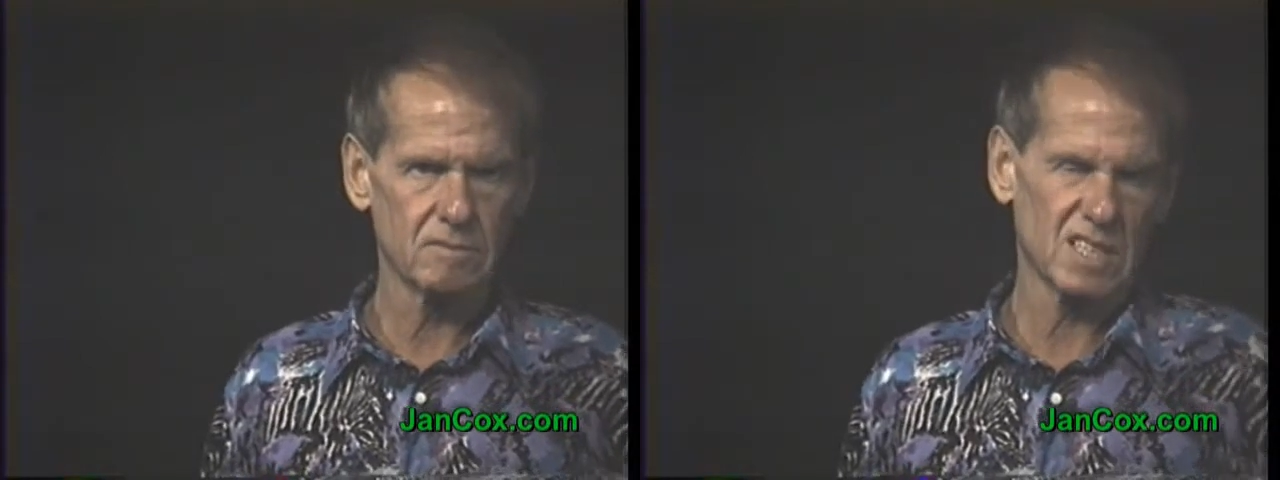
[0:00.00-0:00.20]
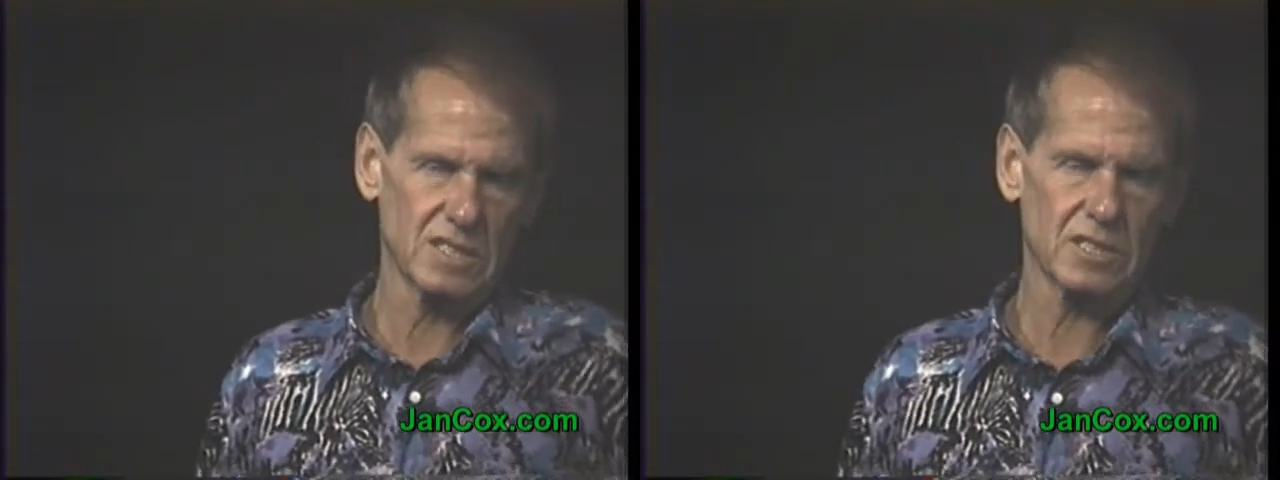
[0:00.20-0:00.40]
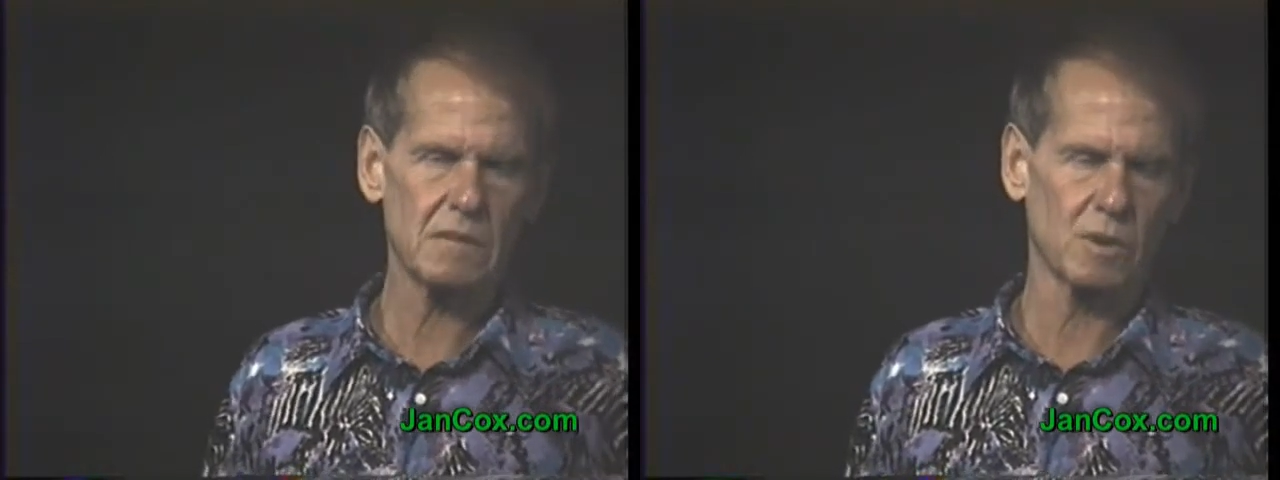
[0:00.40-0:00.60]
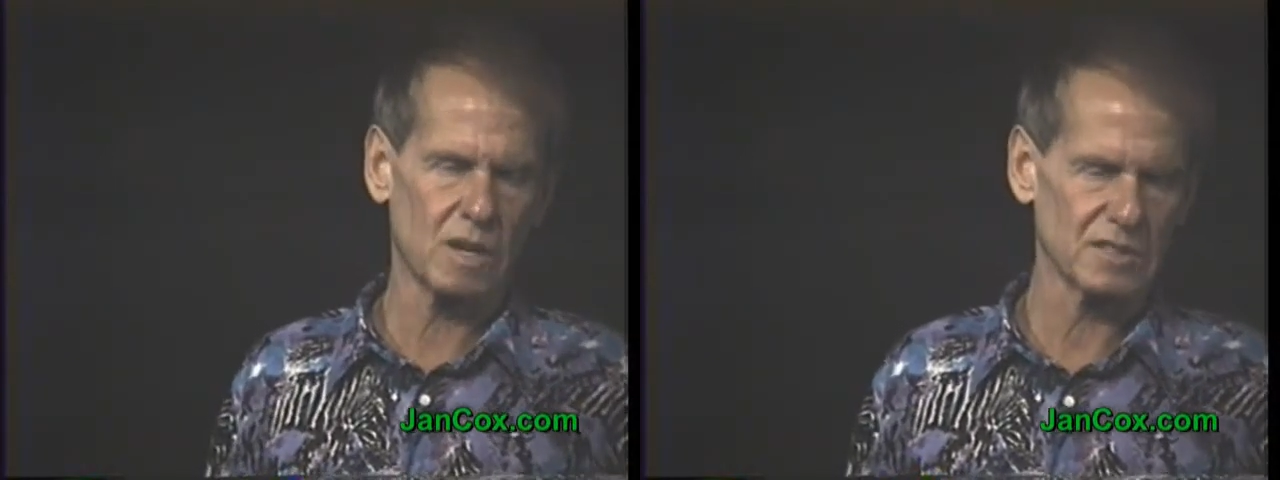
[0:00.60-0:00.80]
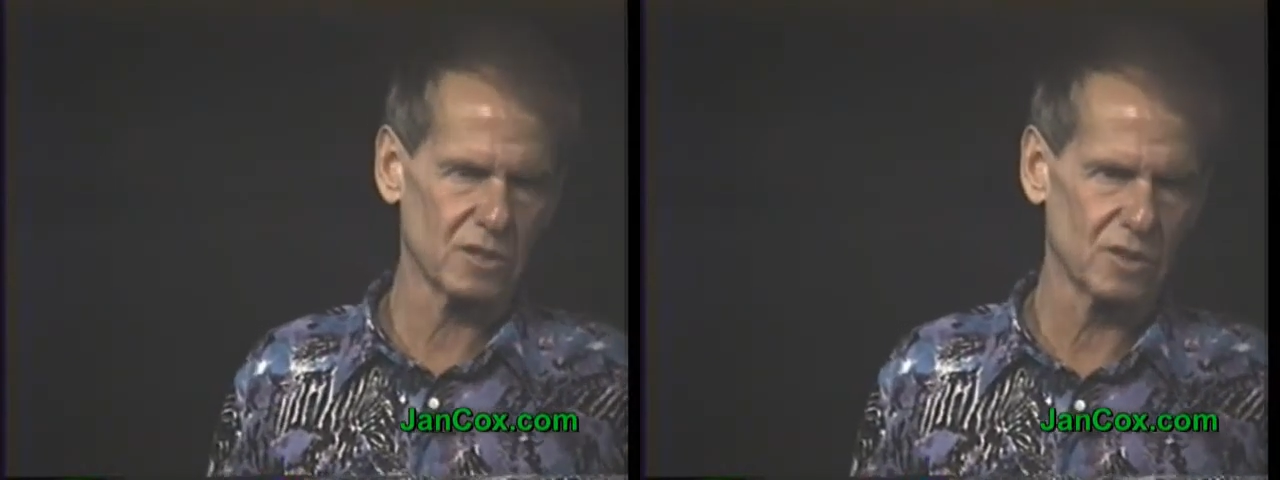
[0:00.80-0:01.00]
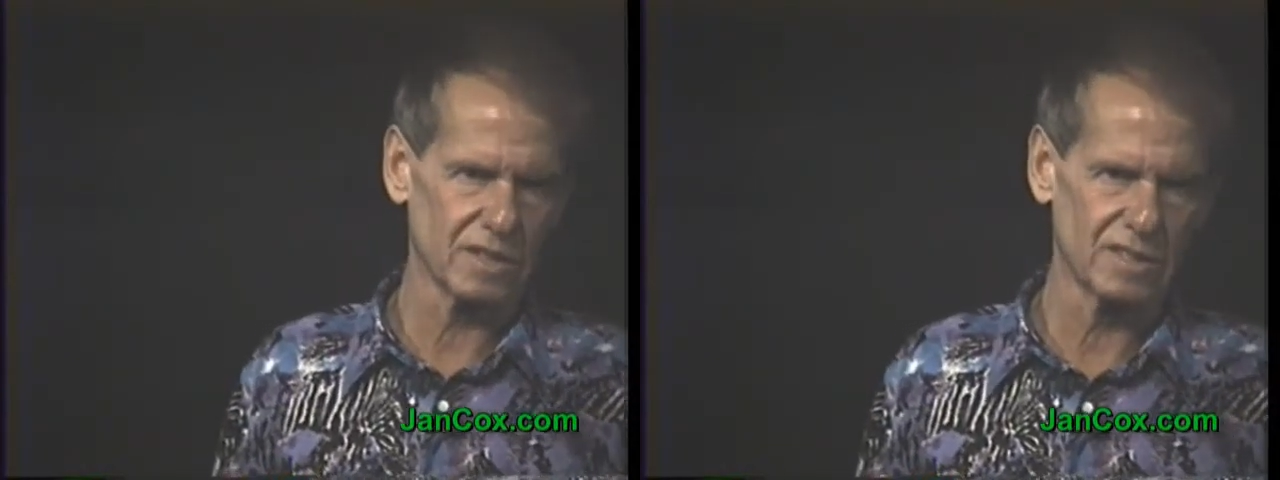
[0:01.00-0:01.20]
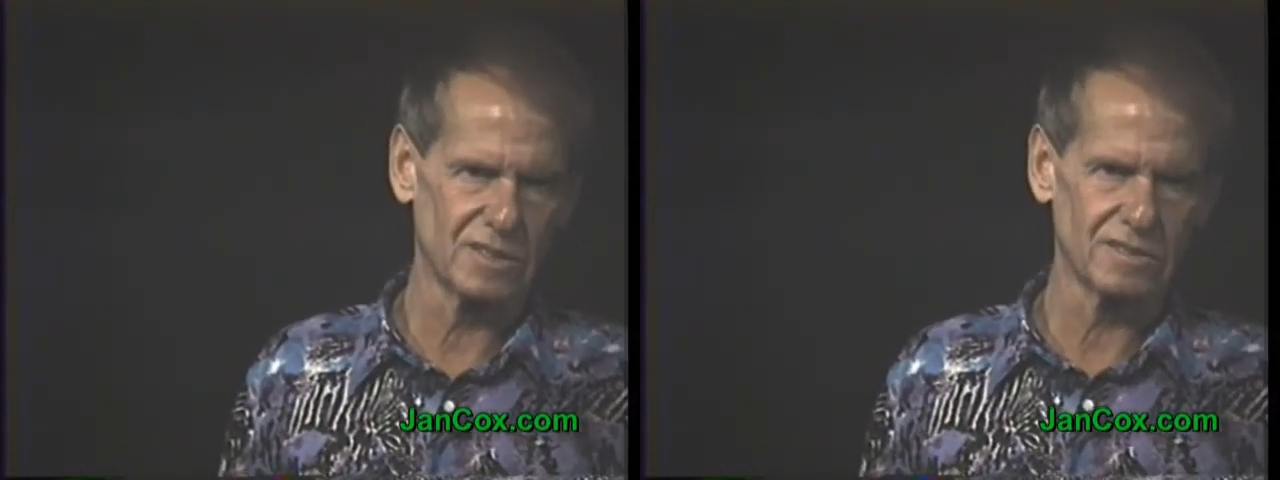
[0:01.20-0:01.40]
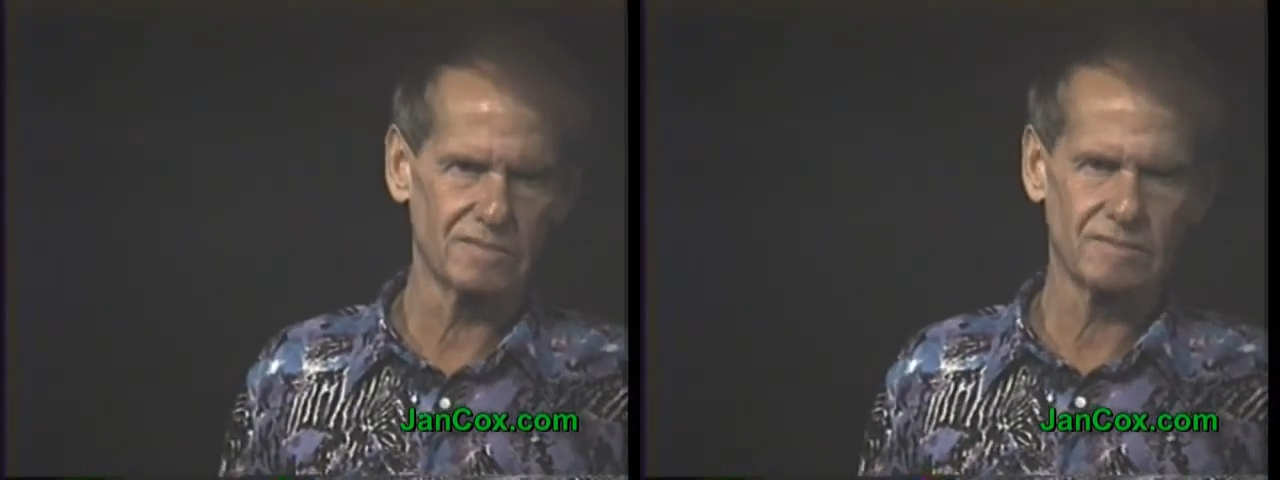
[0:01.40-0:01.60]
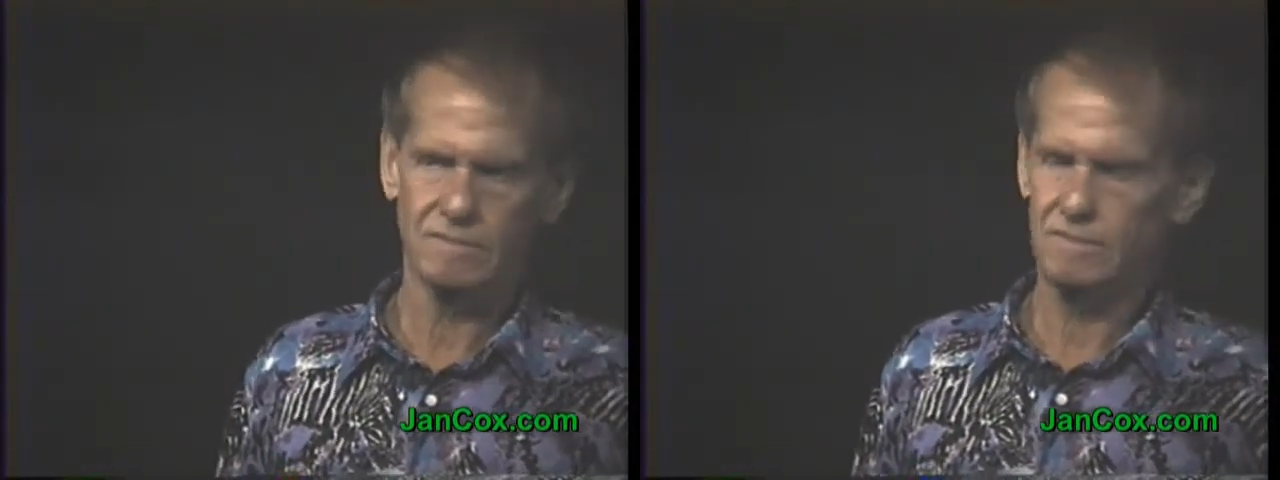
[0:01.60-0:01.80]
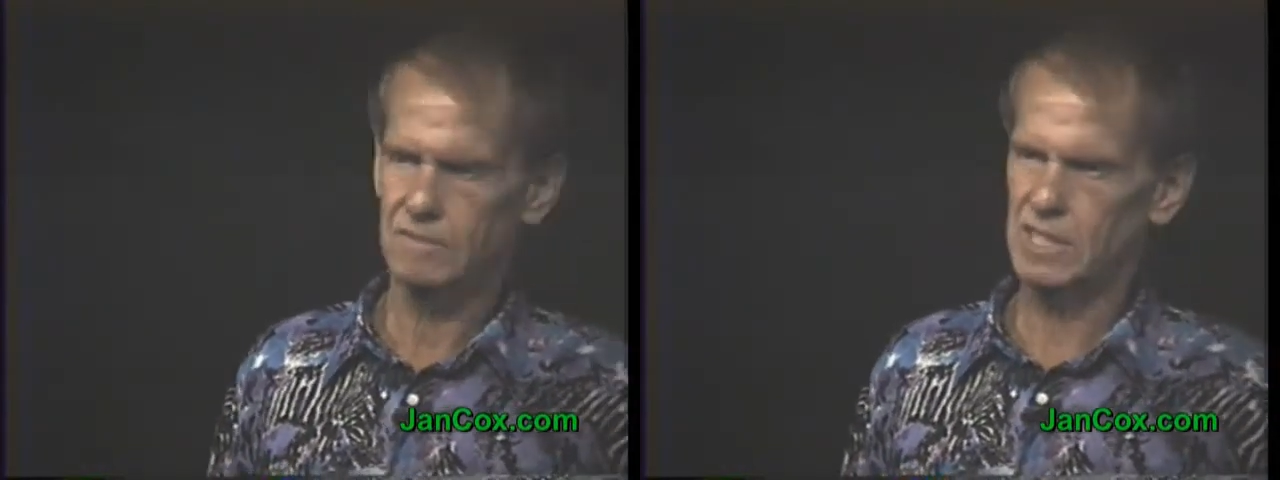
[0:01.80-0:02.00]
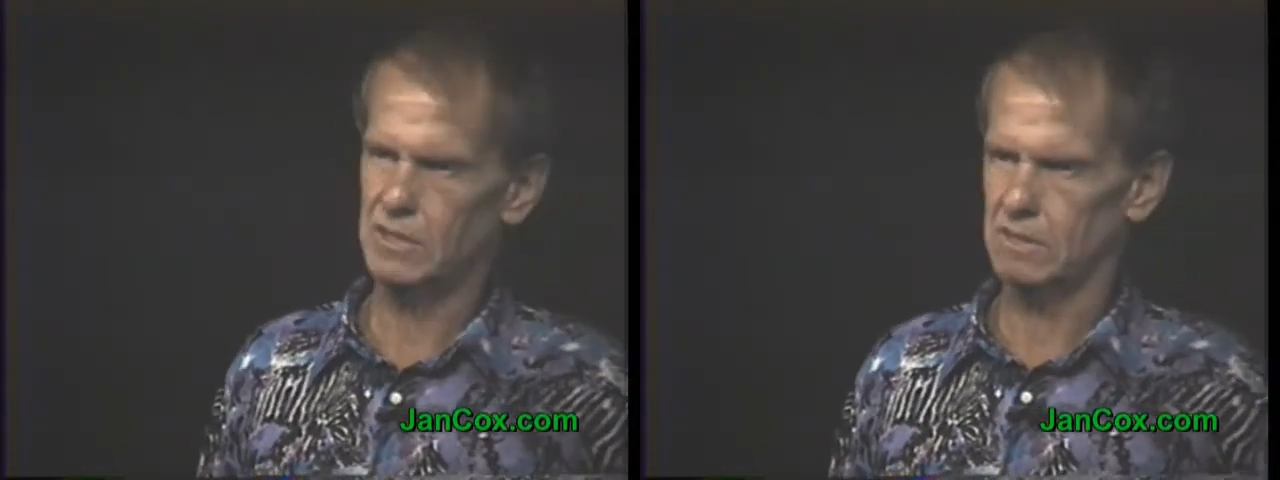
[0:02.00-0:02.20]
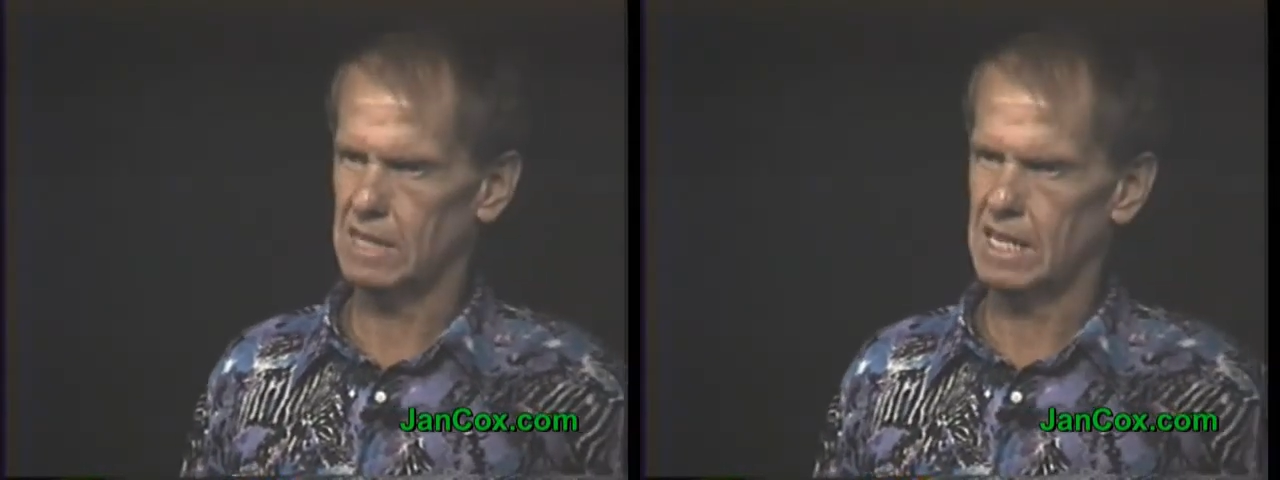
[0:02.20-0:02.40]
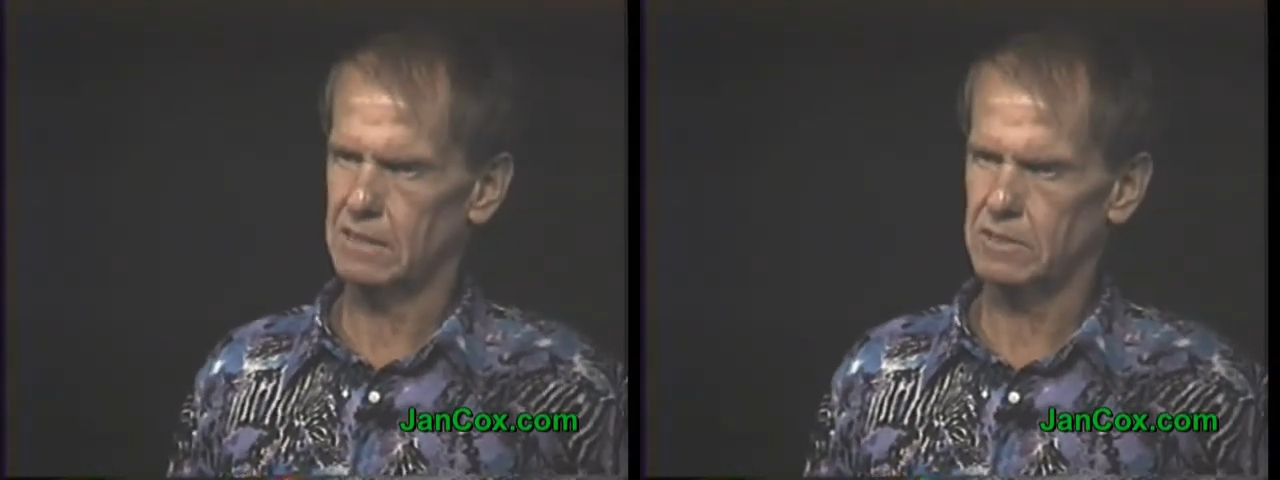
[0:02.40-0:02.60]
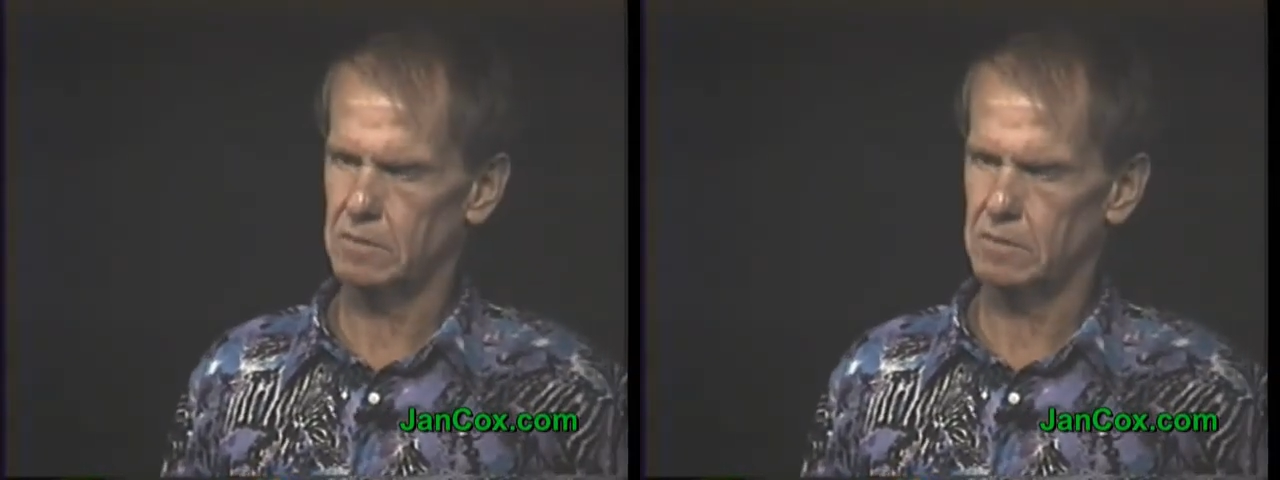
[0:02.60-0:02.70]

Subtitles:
or discover what's going on. Secret of life,